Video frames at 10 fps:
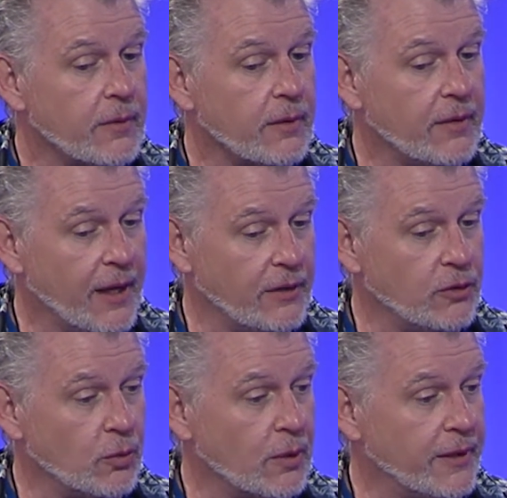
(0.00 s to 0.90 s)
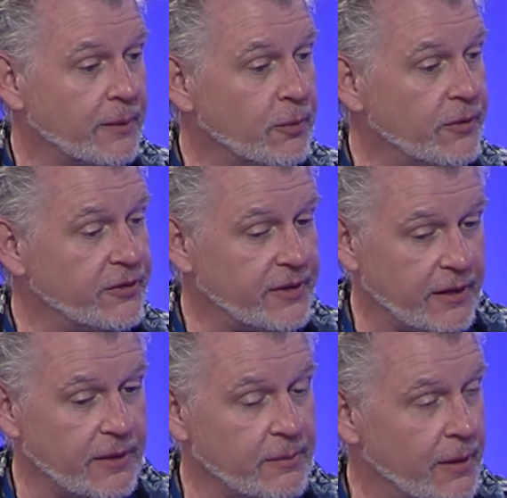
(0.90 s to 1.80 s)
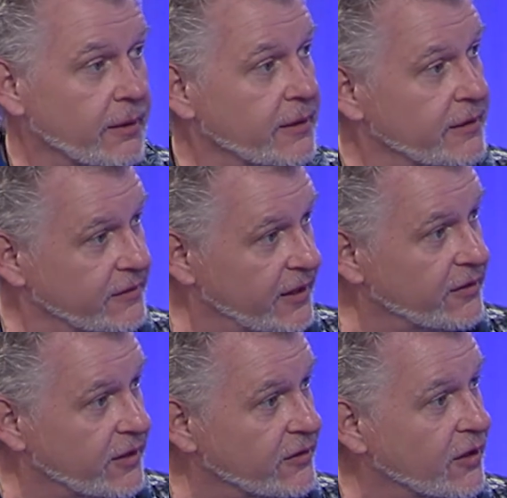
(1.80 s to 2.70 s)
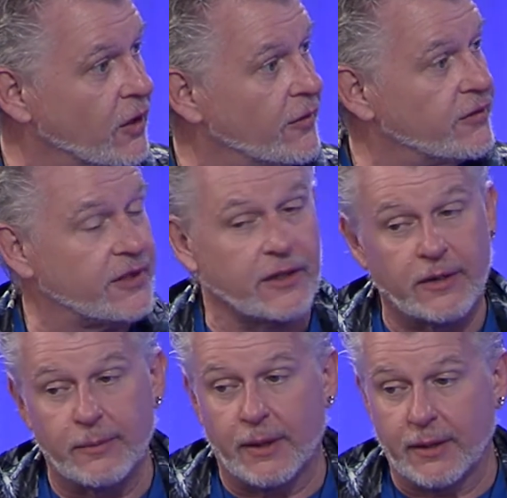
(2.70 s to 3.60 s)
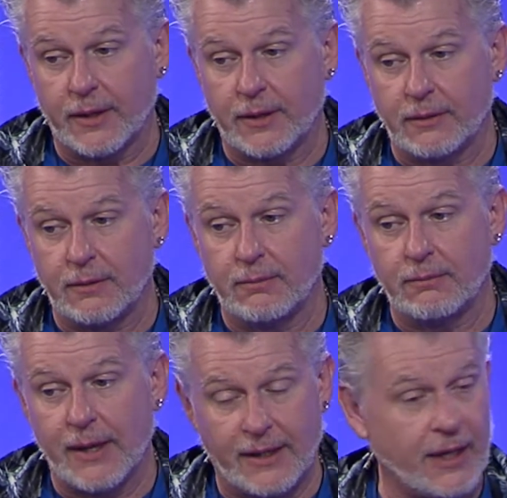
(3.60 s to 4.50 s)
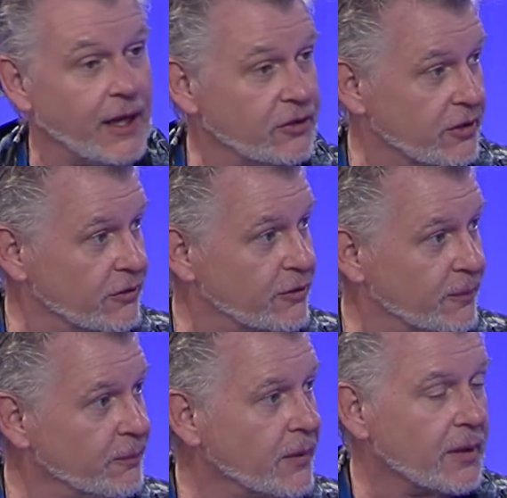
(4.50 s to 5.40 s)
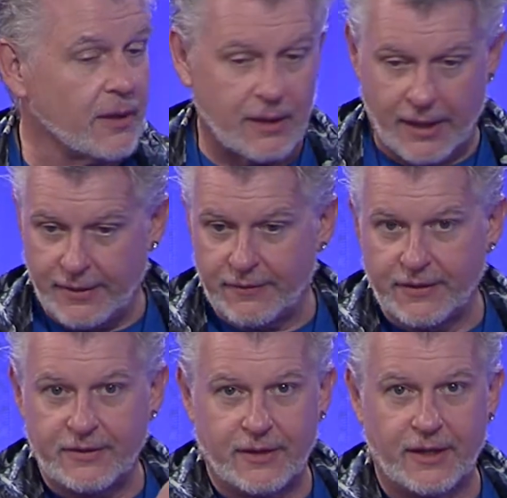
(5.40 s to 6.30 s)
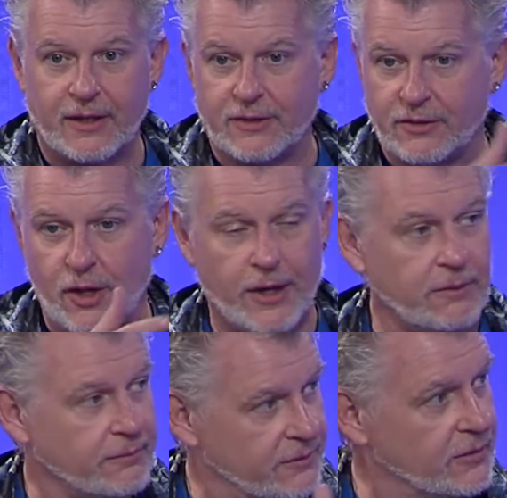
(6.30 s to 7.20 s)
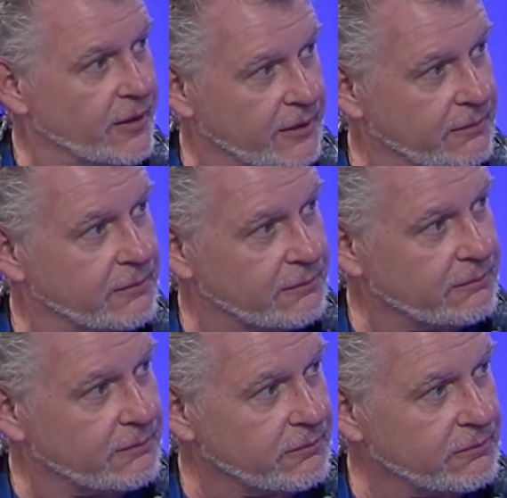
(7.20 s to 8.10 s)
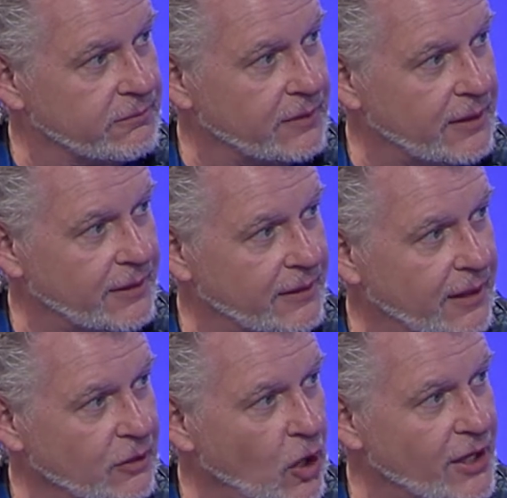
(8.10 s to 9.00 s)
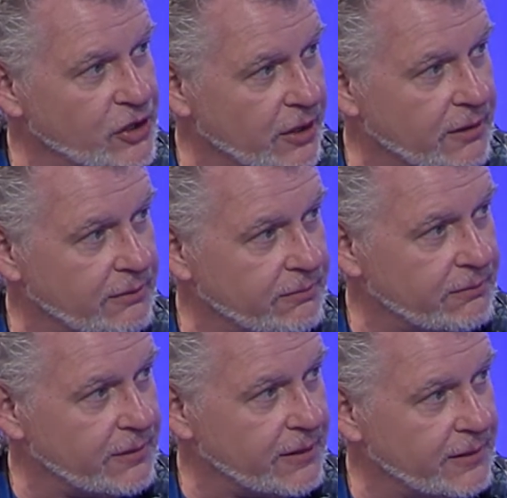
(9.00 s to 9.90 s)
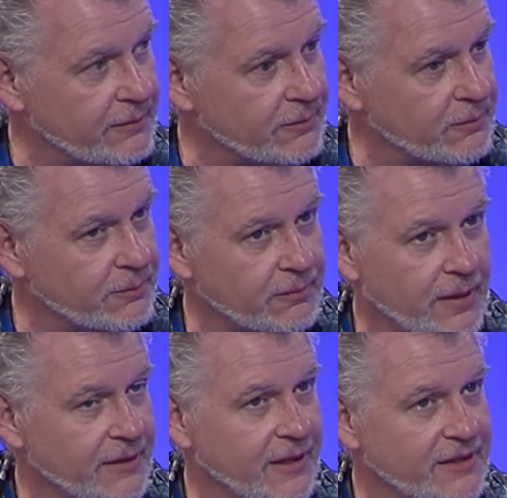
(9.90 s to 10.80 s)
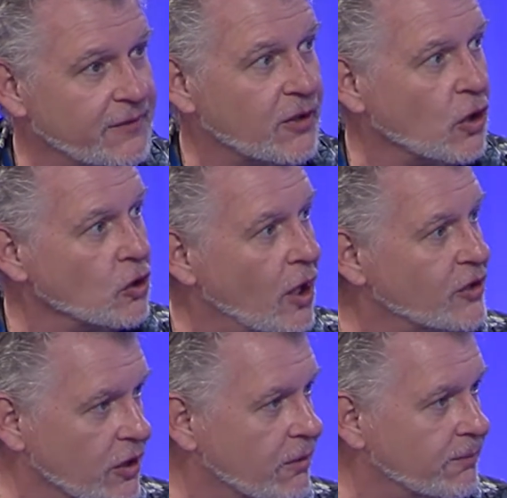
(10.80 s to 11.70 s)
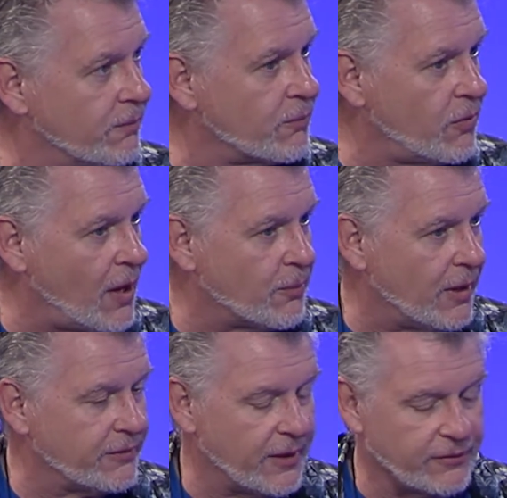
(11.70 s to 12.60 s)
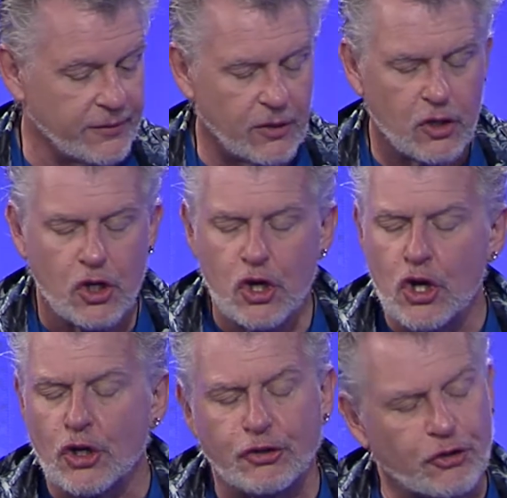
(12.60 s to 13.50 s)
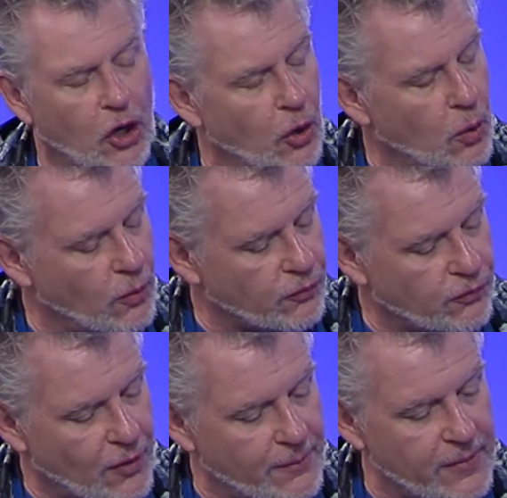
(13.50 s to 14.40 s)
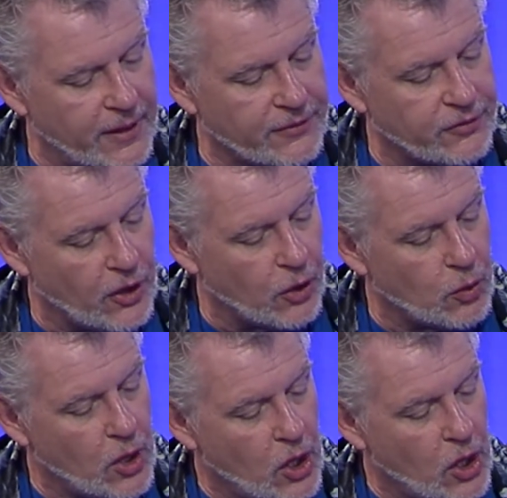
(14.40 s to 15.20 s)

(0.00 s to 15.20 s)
then you will end up with the standard American diseases and on the standard American medications. Kind of, it's like it's not a logic, a difficult logic thought process. So from this, though,